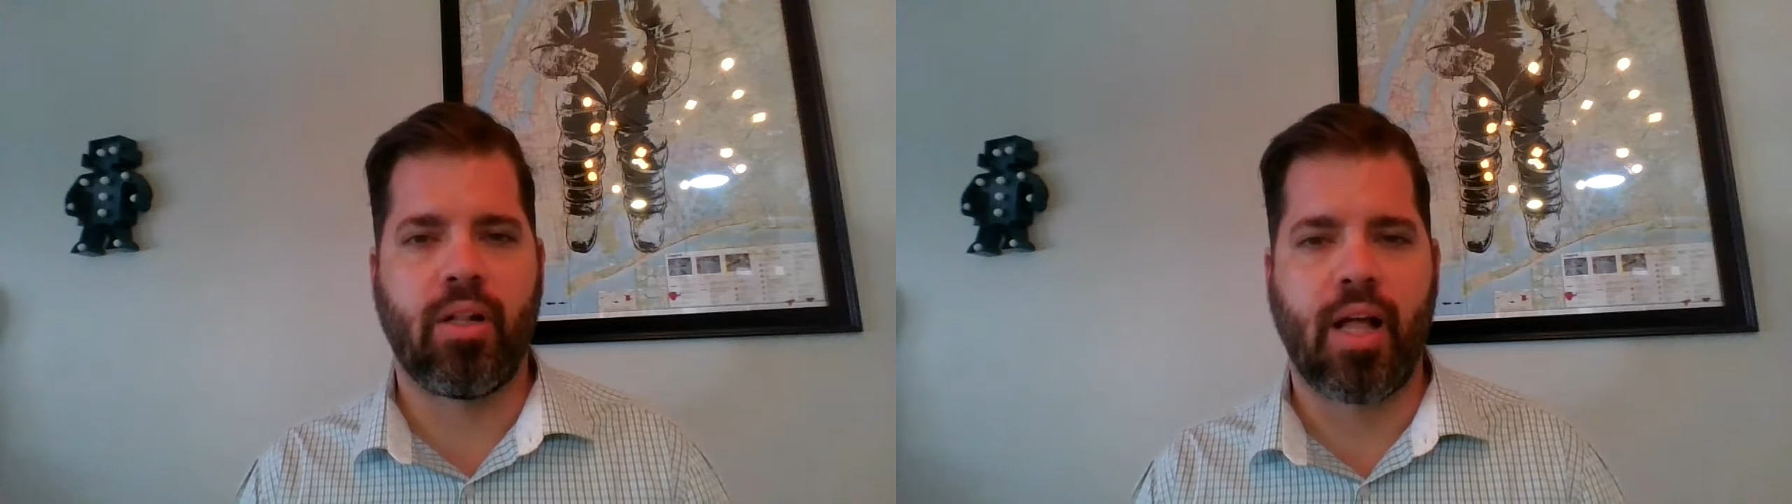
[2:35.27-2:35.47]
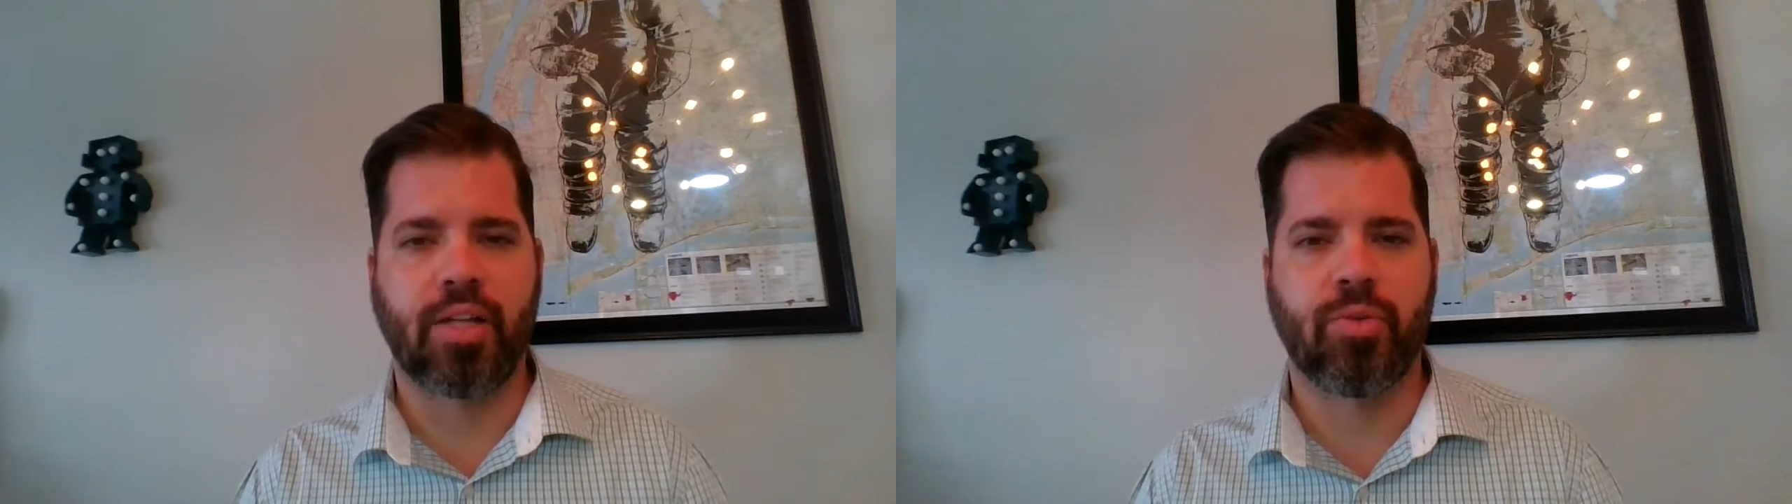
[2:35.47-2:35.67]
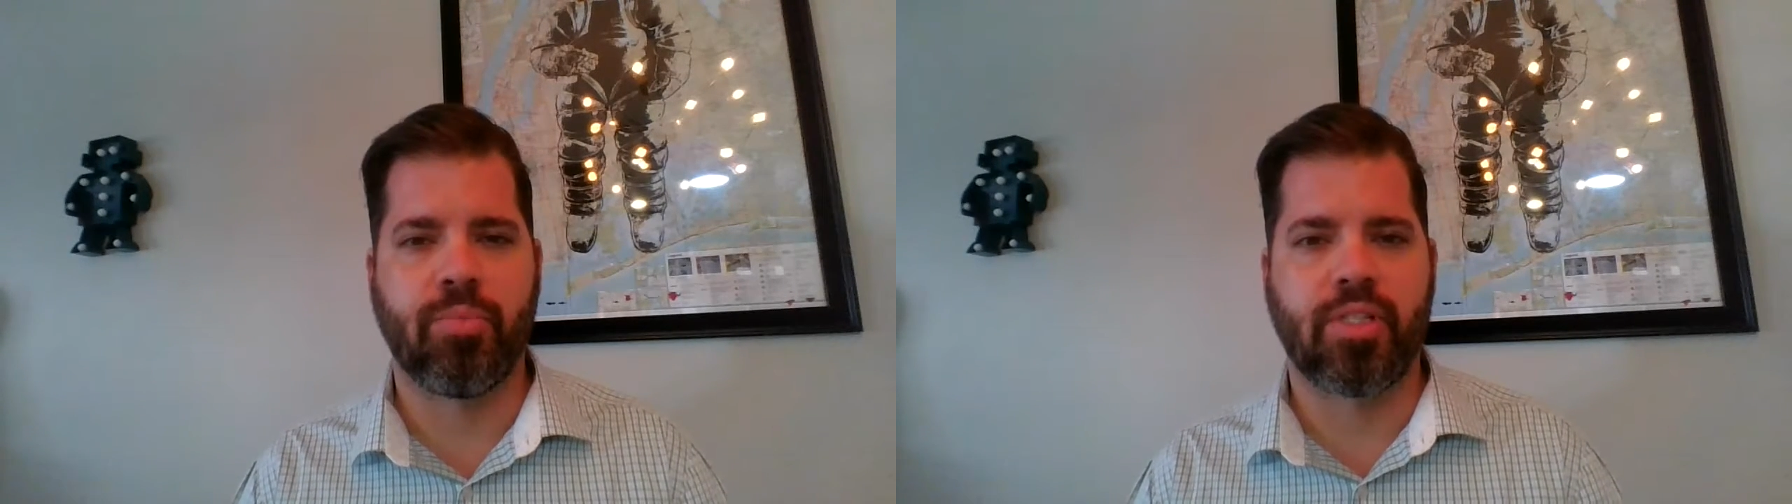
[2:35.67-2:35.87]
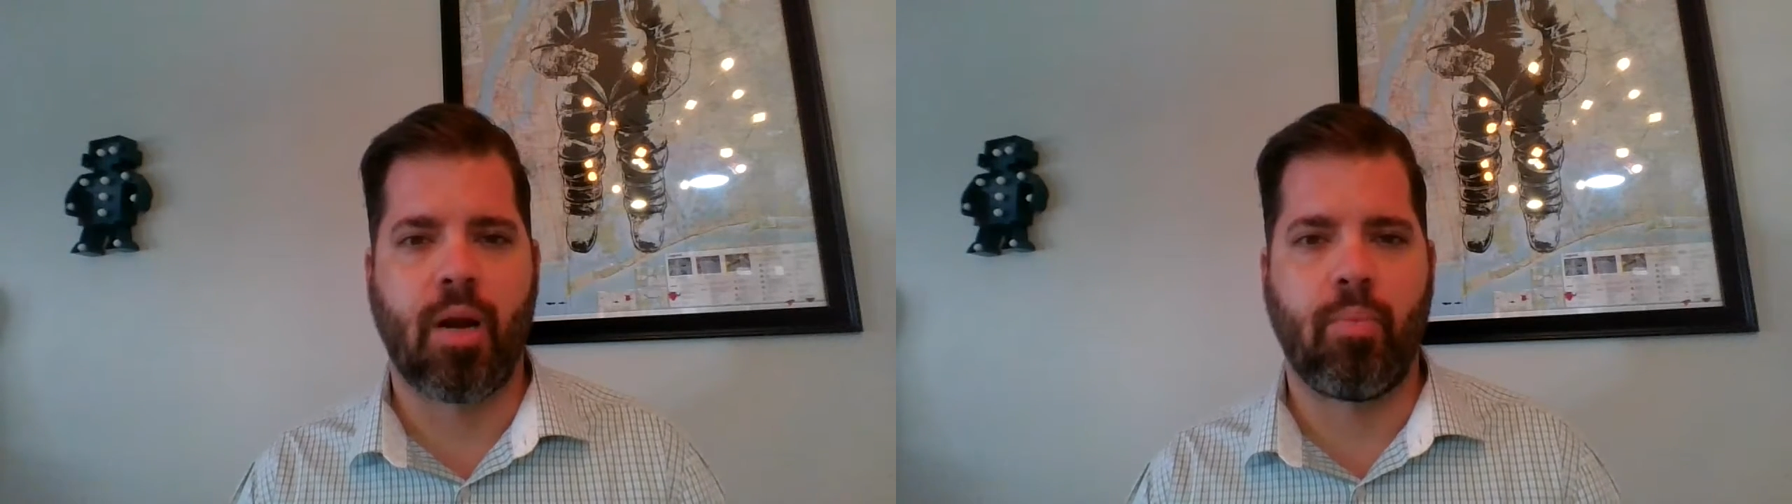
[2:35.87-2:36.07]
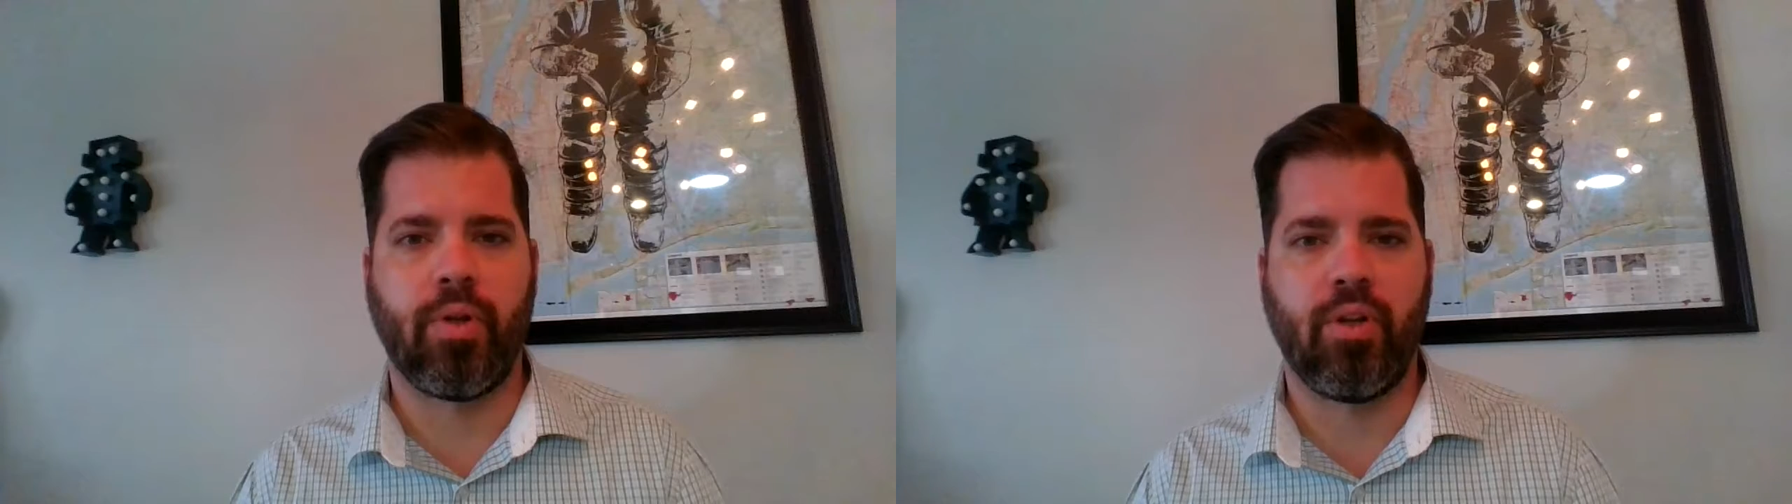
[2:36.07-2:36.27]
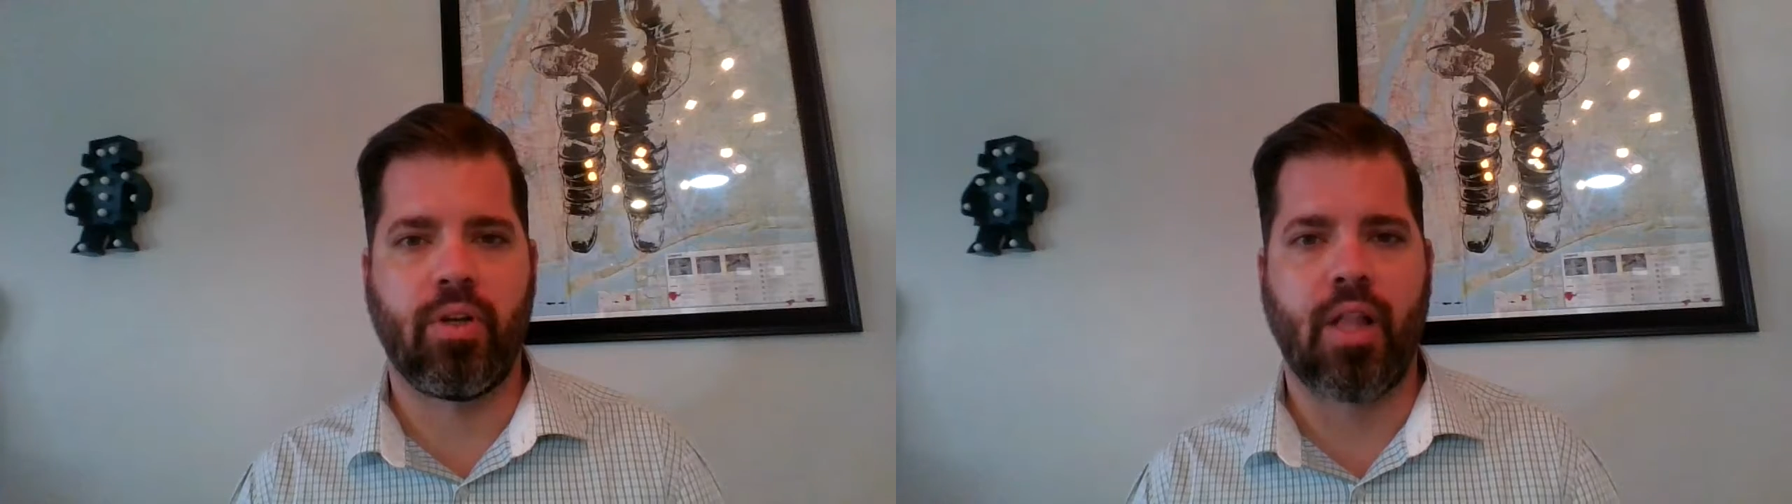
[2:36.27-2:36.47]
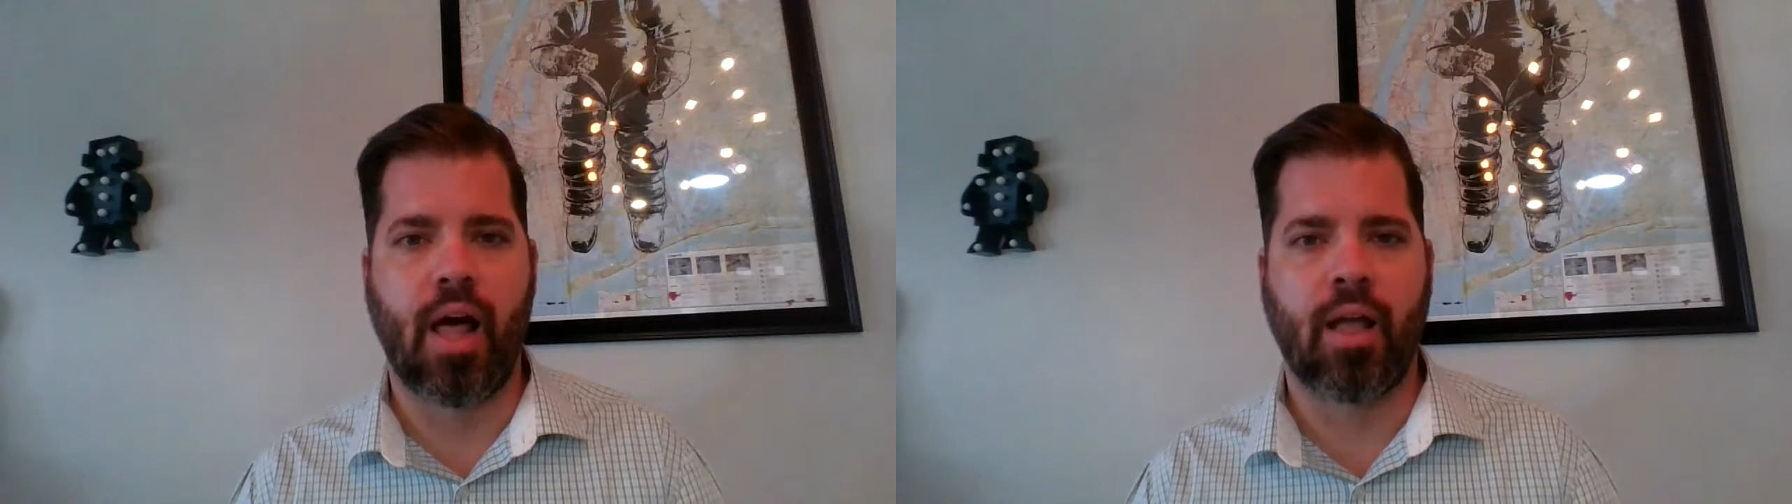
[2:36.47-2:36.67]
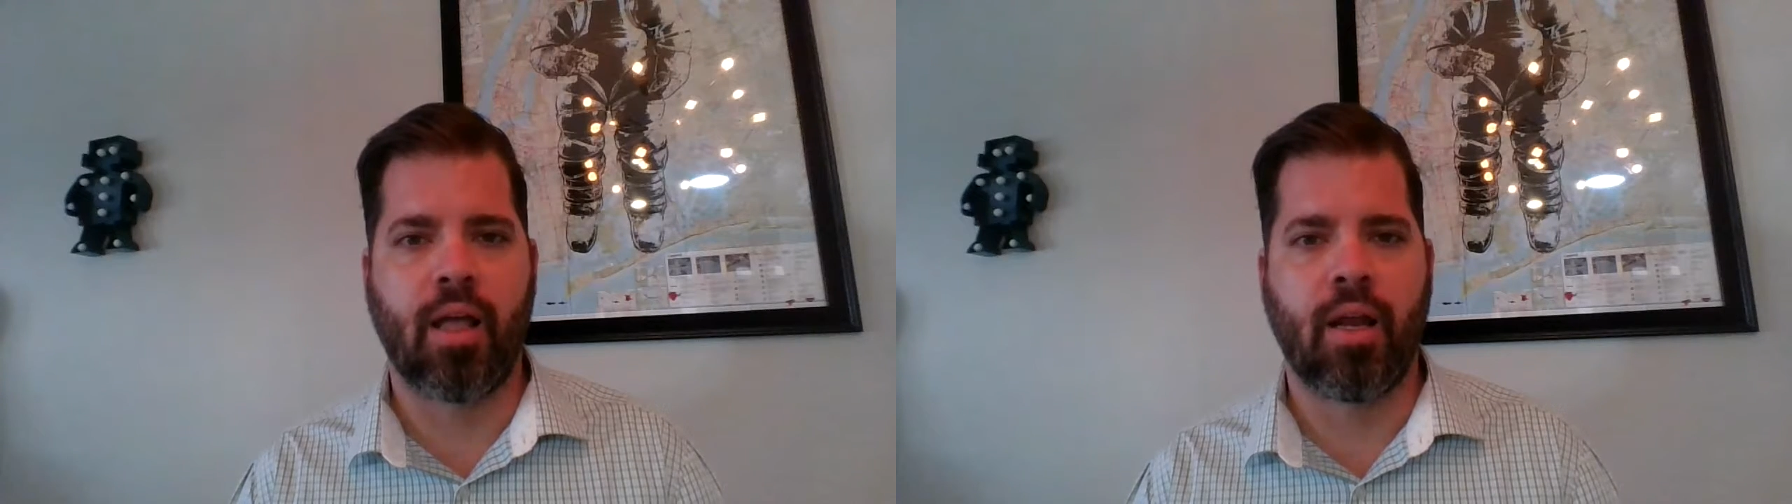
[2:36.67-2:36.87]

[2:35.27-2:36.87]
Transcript: classroom setup would look like.